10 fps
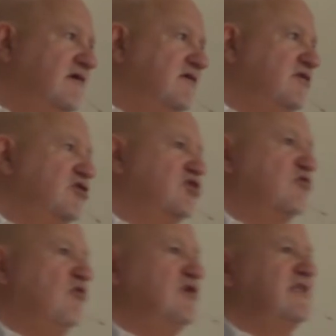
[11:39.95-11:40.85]

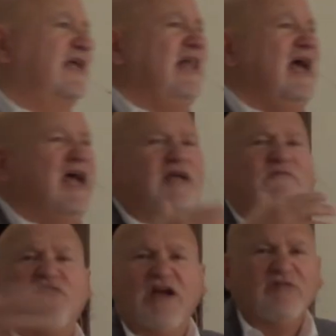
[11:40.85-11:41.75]
destroys like that.
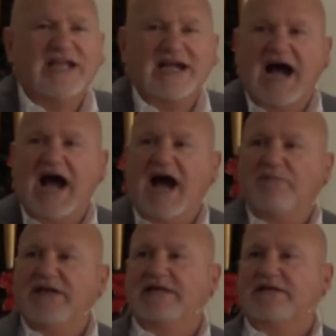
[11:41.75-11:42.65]
Very
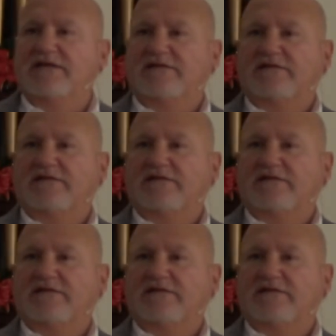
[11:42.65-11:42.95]
common.